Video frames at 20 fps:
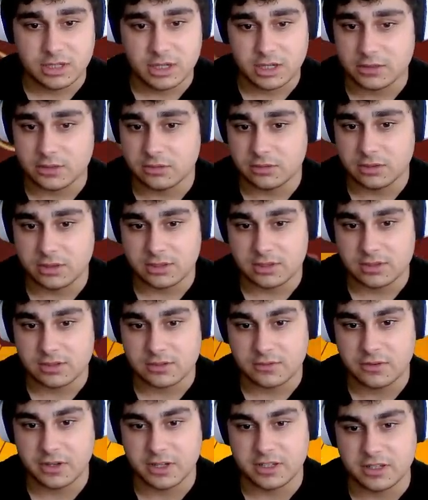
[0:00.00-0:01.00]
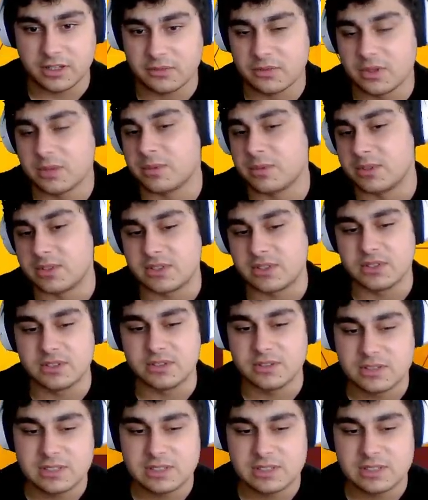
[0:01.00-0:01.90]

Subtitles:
I don't think it's a fighting weapon. So